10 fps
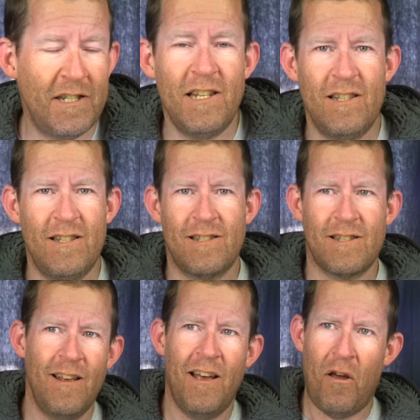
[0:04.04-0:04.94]
this
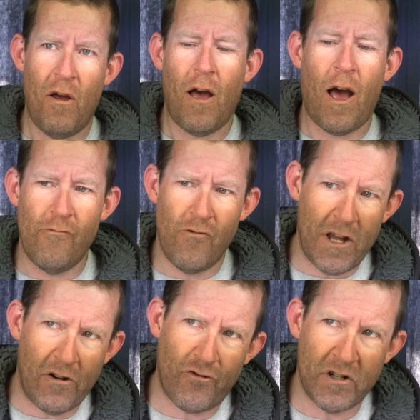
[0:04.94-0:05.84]
is a
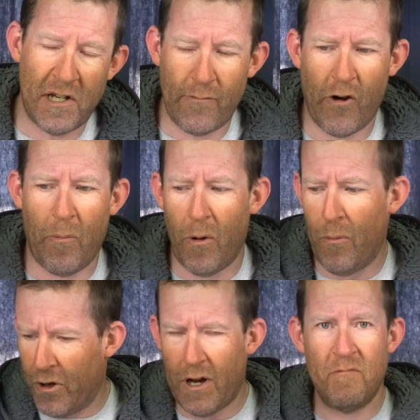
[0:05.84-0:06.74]
really interesting
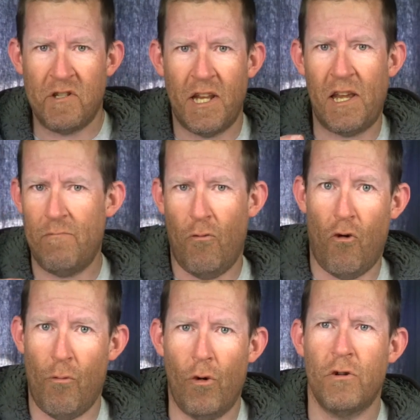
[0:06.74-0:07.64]
problem that I'm seeing
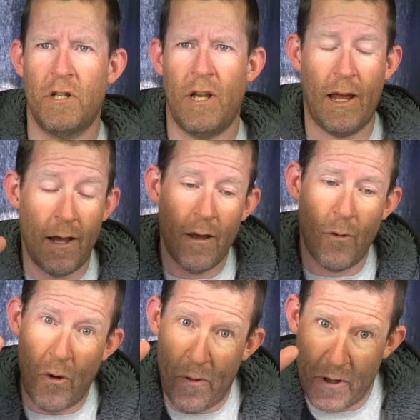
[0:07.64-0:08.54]
more and more today
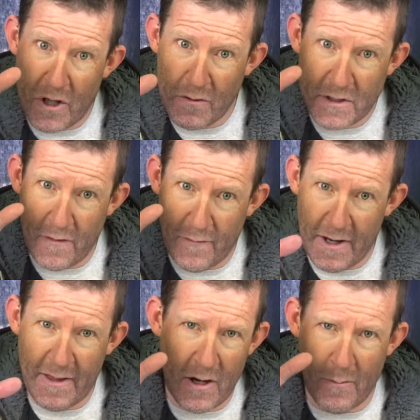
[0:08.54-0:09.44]
with the use of
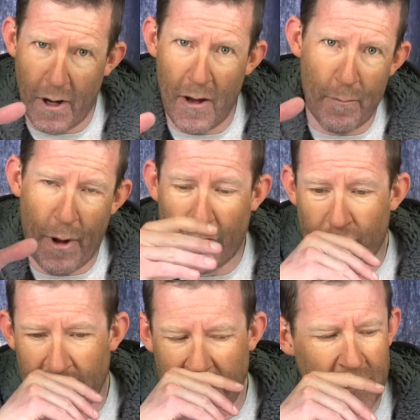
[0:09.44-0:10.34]
lithium ion
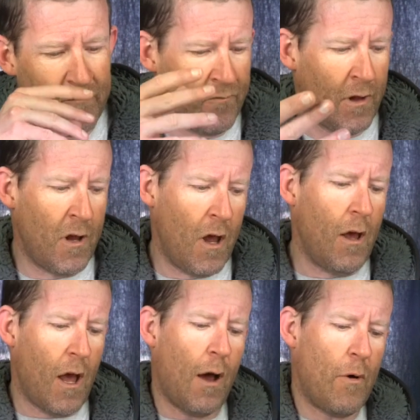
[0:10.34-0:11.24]
batteries.
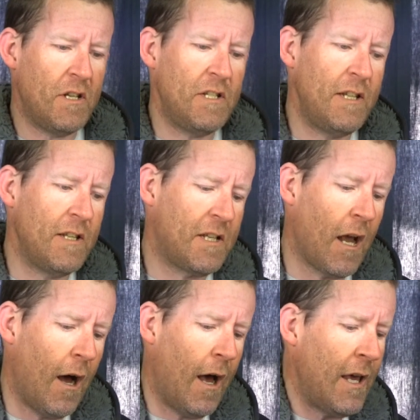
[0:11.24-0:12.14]
I went to see this
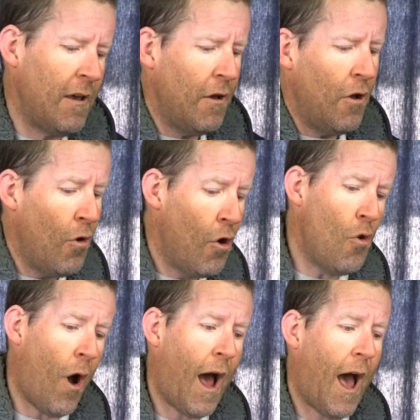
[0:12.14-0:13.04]
guy
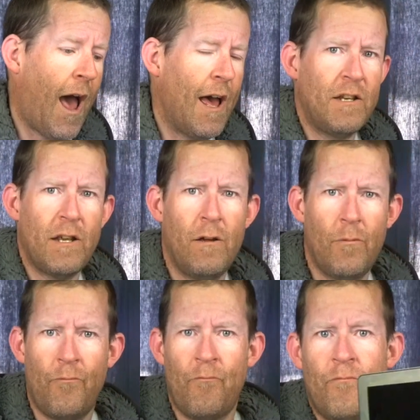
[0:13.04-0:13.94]
who had
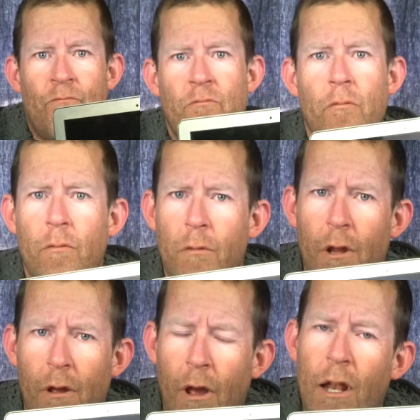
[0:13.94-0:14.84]

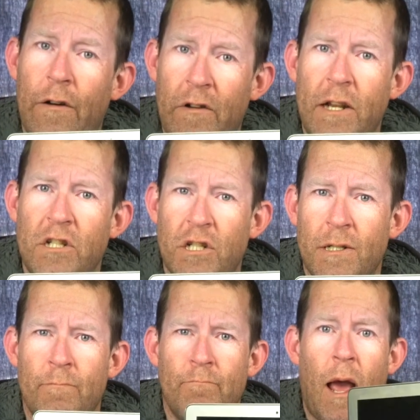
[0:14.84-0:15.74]
11
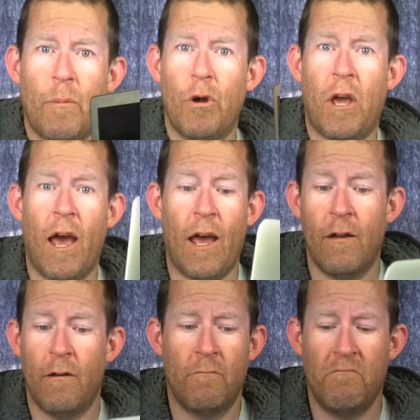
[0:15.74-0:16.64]
inch MacBook Air,
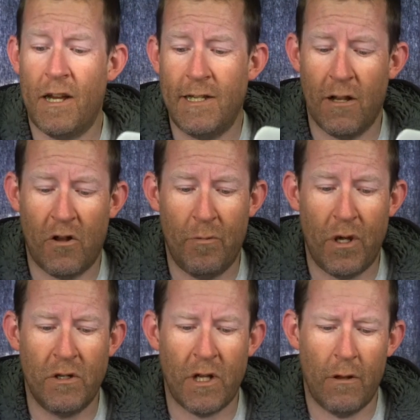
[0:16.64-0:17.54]
nice little
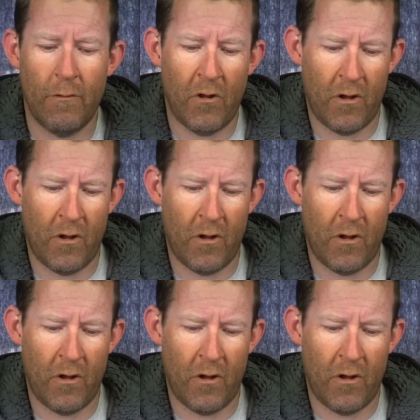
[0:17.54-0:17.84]
computer.